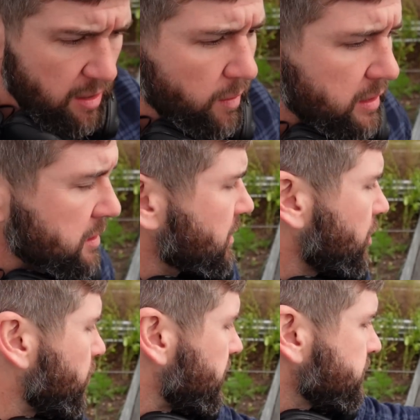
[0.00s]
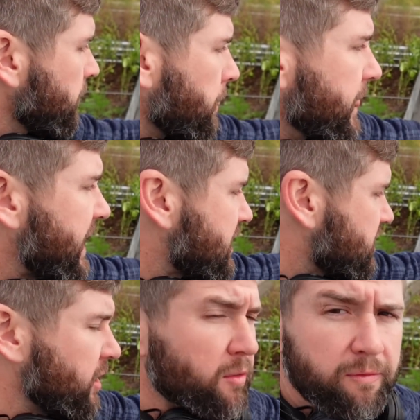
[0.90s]
anyway because it's cold, but it's
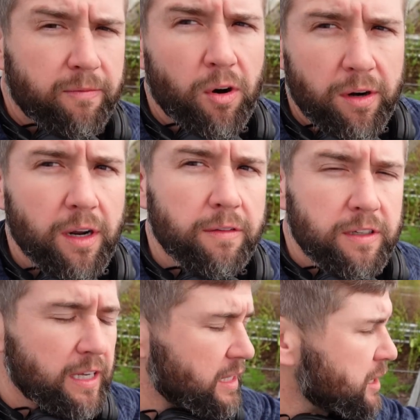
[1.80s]
still far enough to get